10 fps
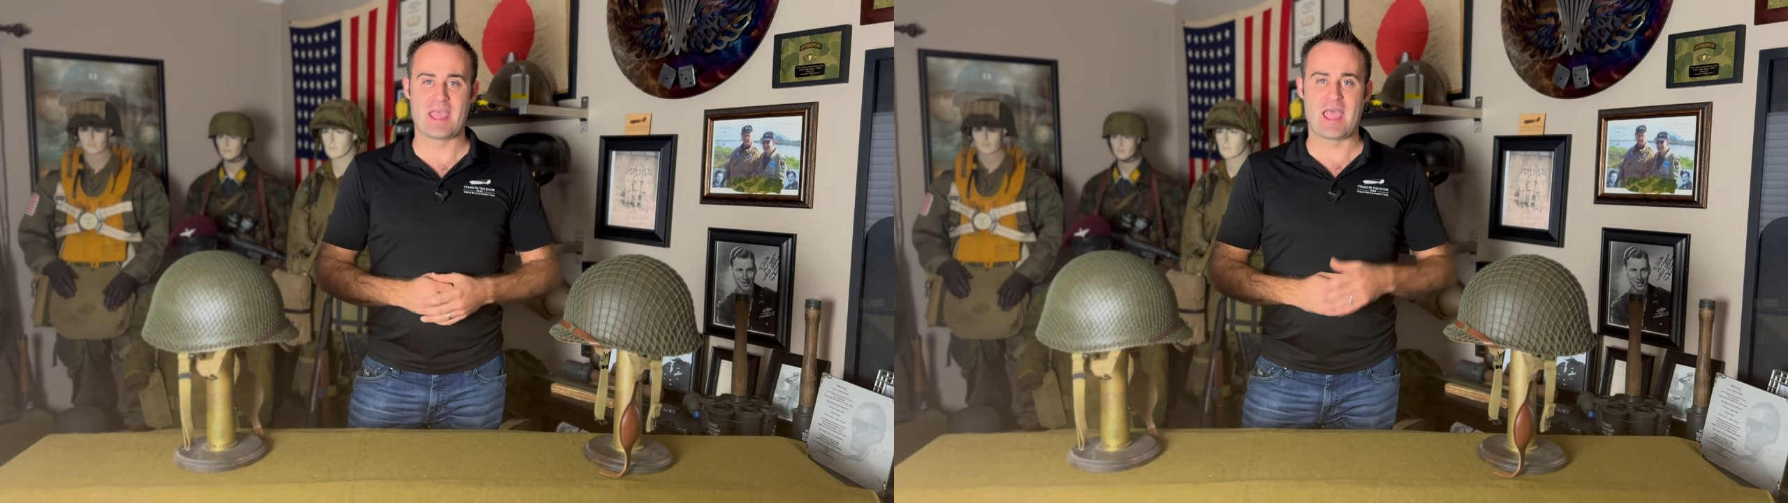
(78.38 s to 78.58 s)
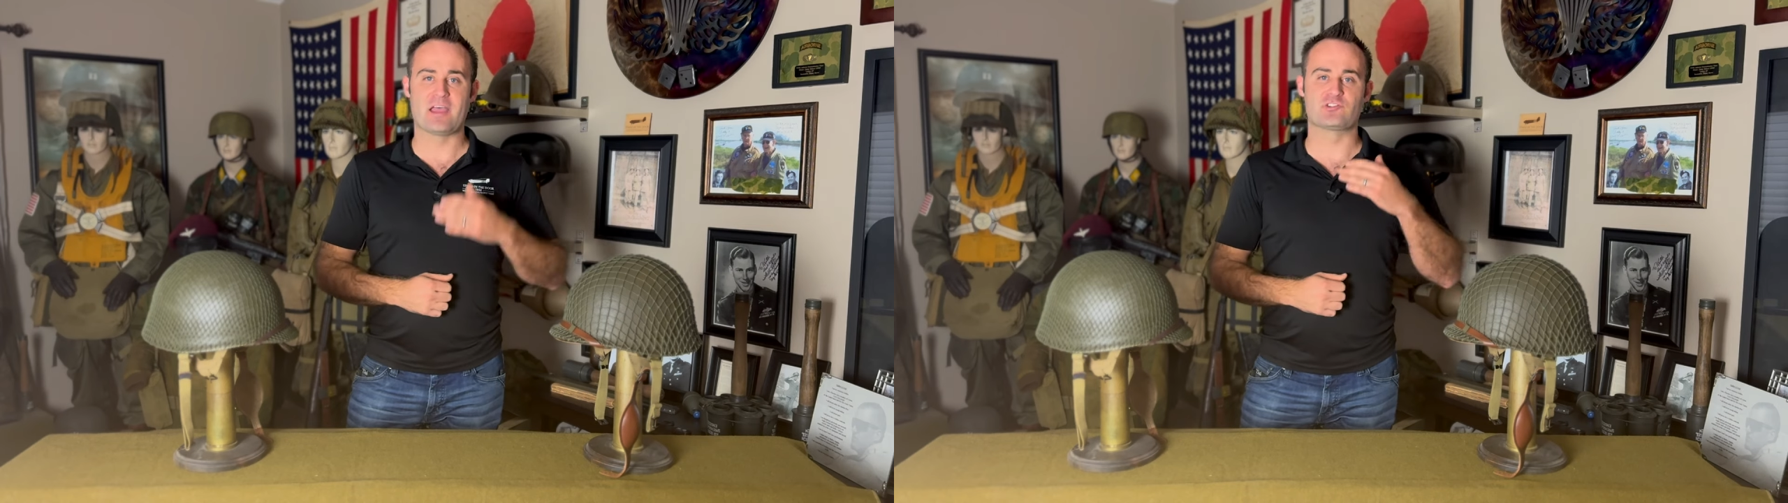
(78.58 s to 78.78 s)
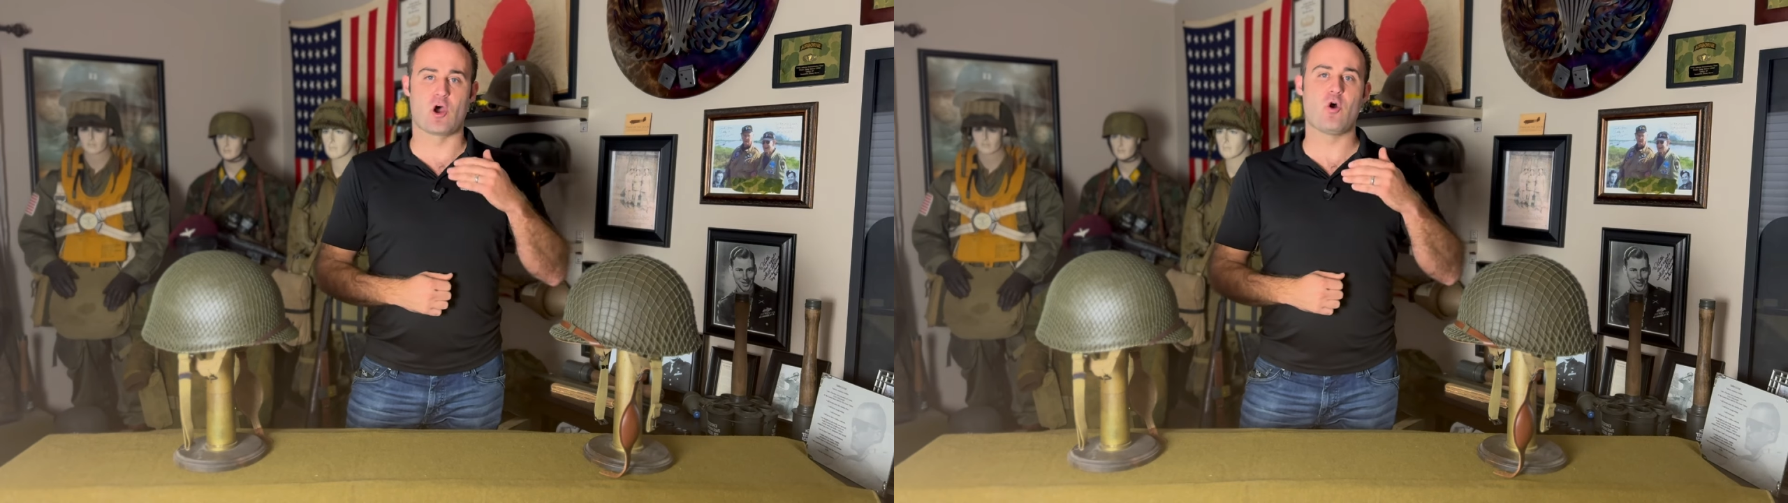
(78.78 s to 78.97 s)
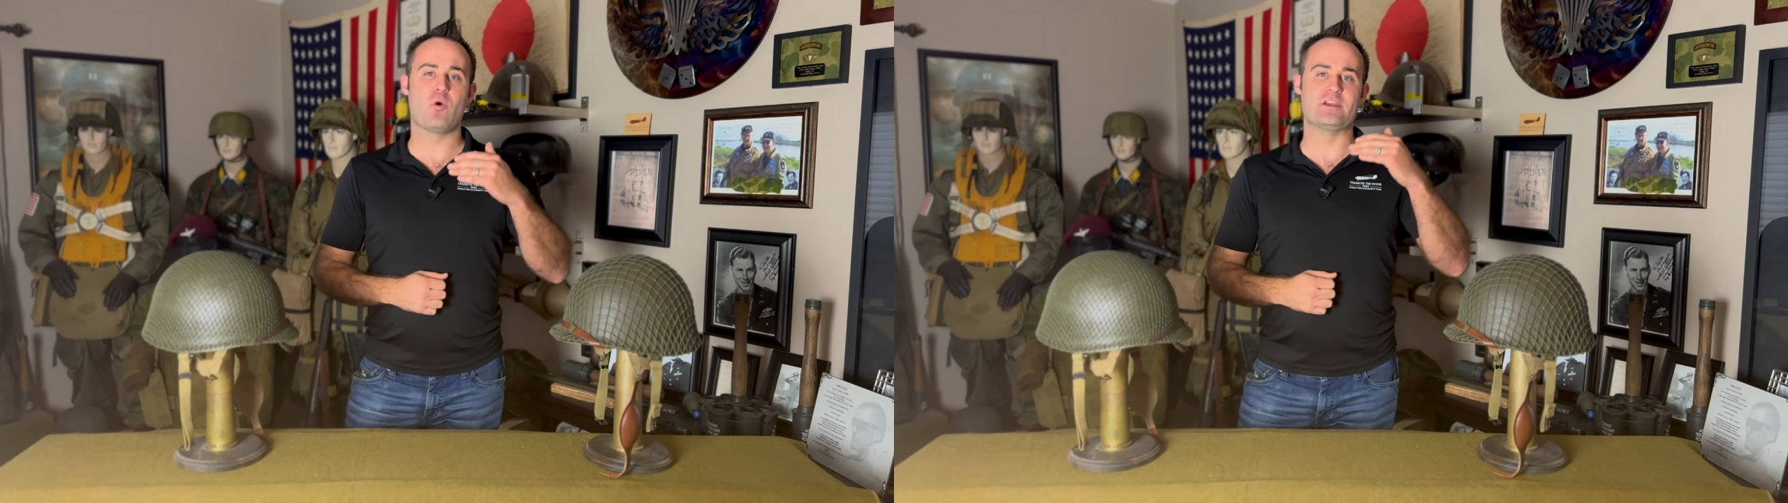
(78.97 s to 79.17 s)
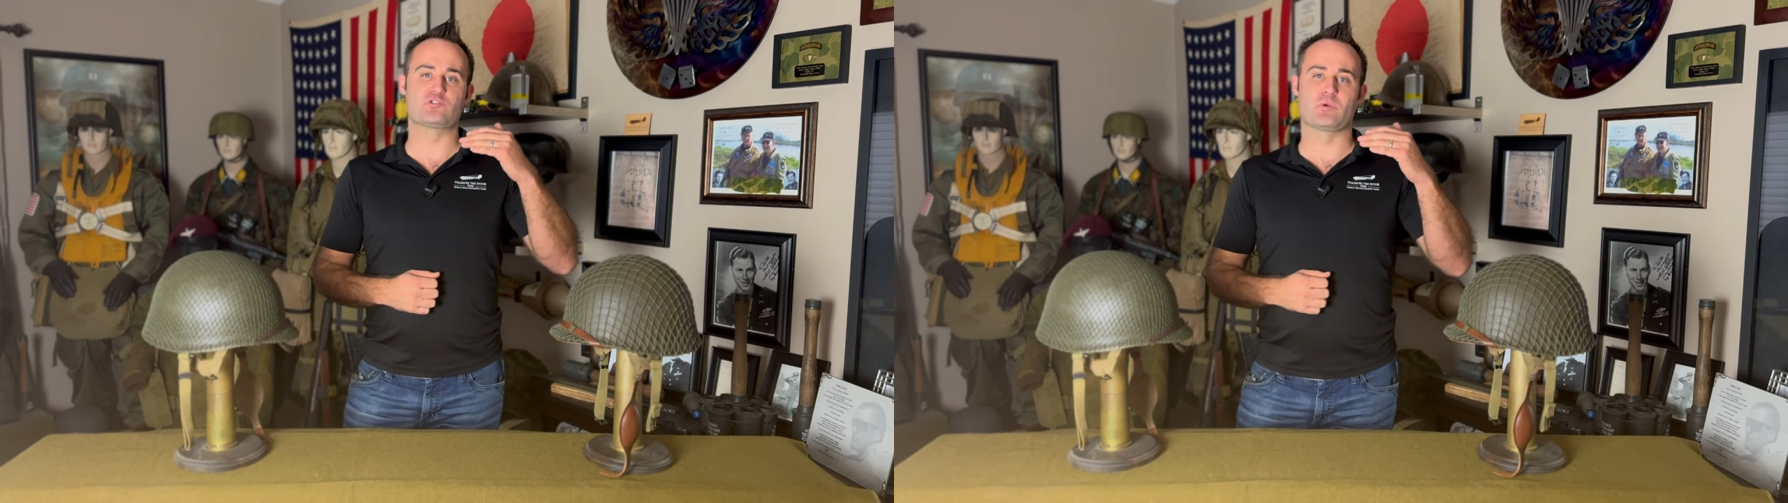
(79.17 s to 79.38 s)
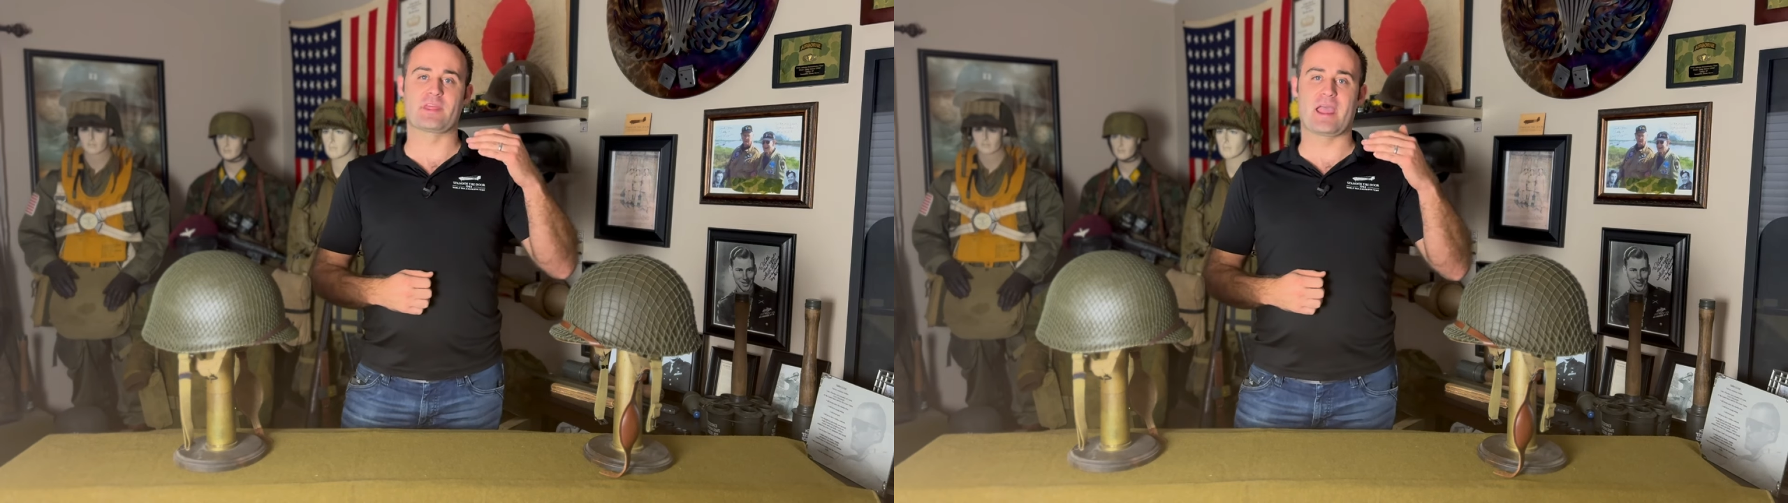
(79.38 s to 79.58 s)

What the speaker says: As always, with